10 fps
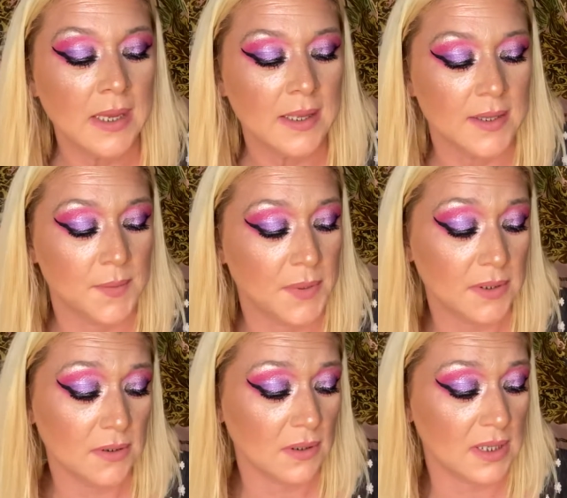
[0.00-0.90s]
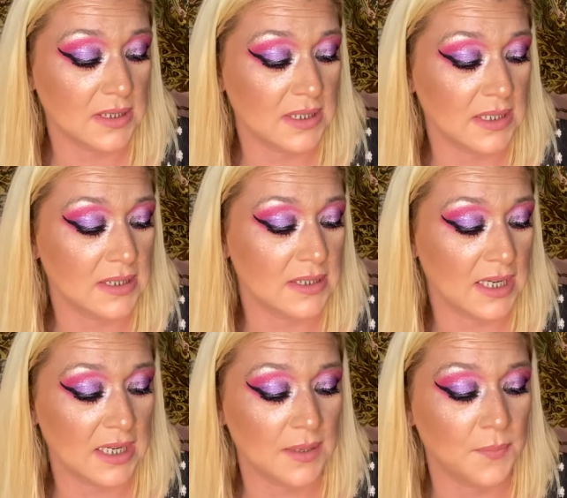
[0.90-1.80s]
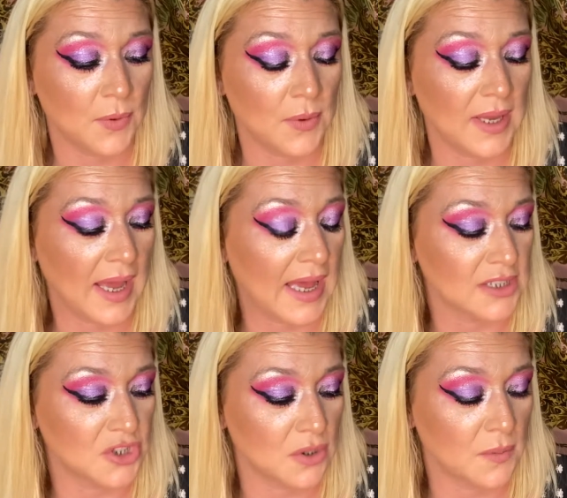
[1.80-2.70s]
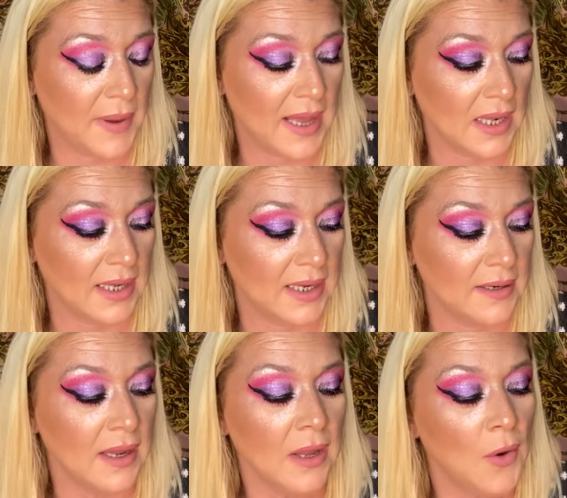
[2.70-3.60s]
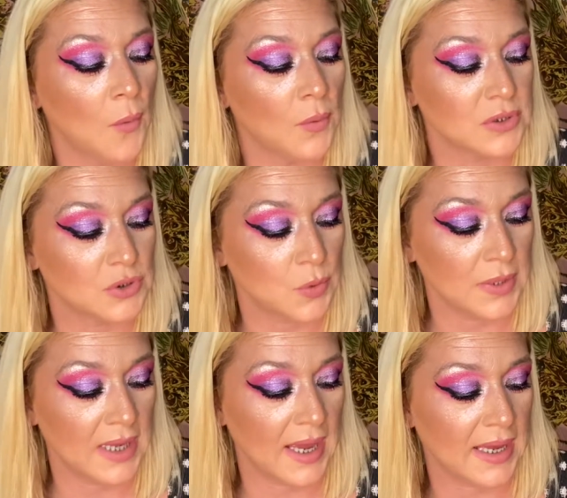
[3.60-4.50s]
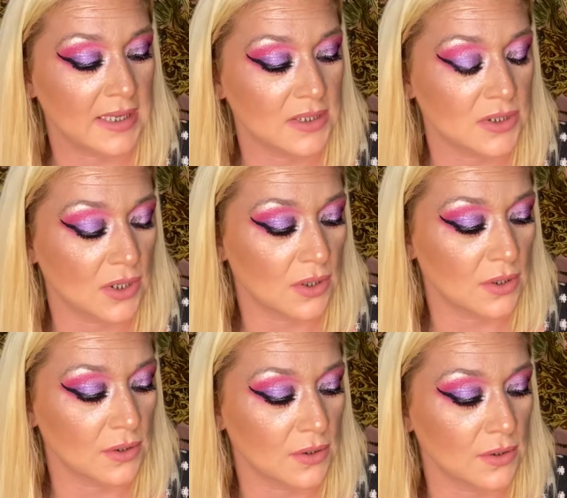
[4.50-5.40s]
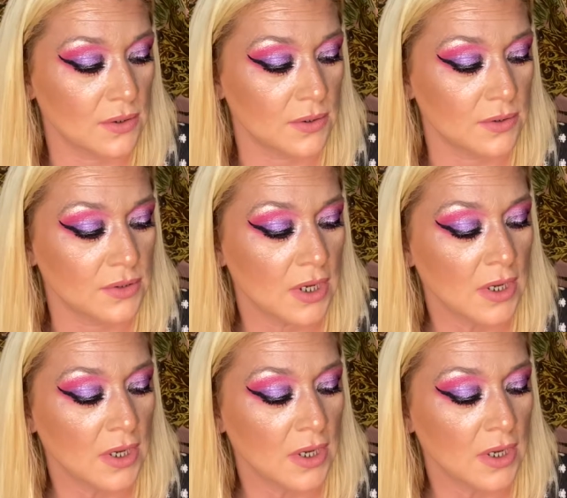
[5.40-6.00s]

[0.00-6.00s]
the Butter London Teddy Boy eyeshadow palette was $28.